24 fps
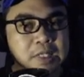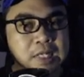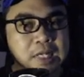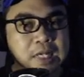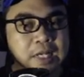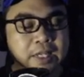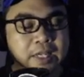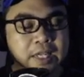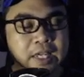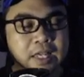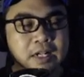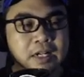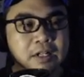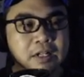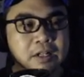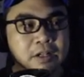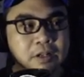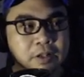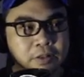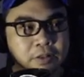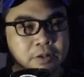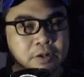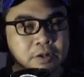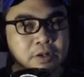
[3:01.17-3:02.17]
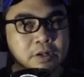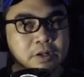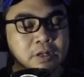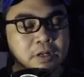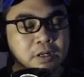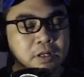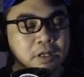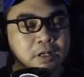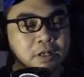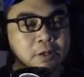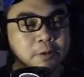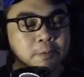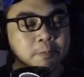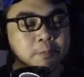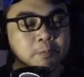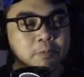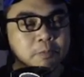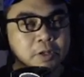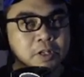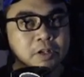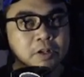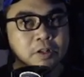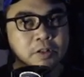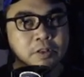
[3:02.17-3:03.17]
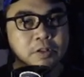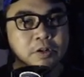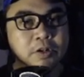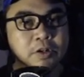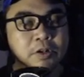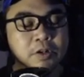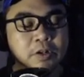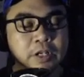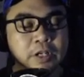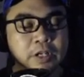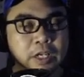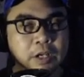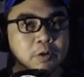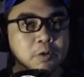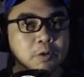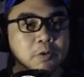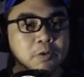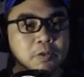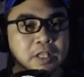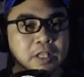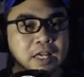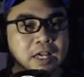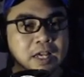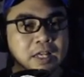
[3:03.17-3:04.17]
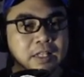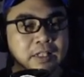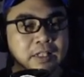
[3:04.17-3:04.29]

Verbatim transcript: Again, another hero that